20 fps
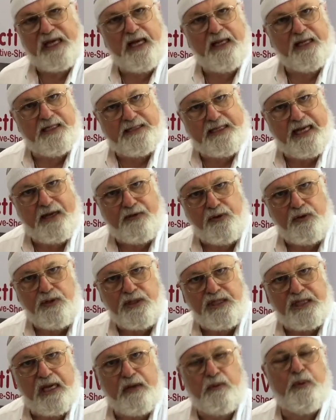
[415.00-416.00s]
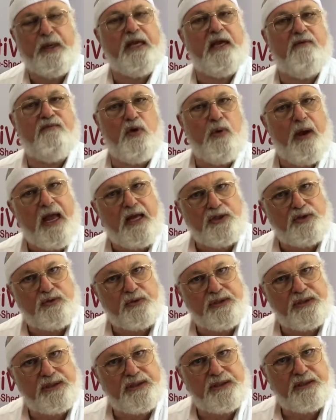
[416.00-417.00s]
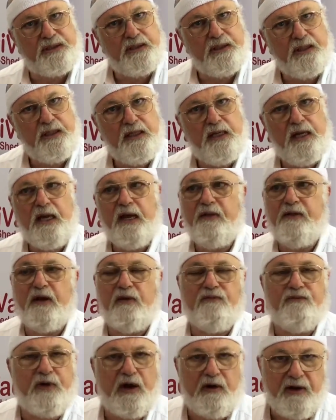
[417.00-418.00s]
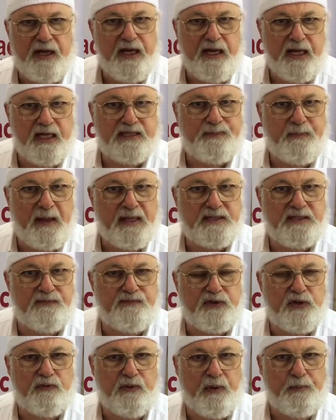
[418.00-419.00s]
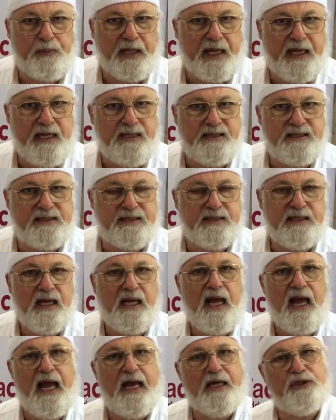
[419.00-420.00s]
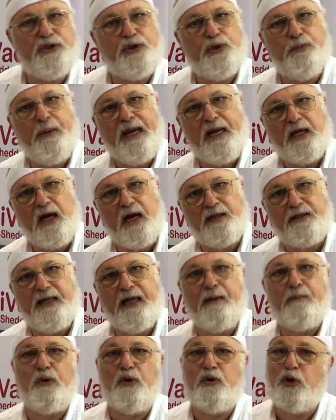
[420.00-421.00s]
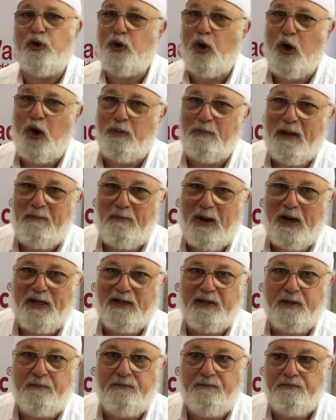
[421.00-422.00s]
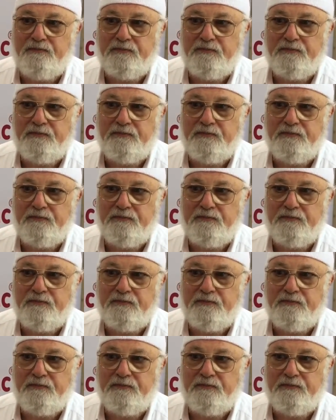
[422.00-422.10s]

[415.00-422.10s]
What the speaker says: and the tethers, and we give you extras. They're very inexpensive to replace, as you may cut them or the dog may bite them.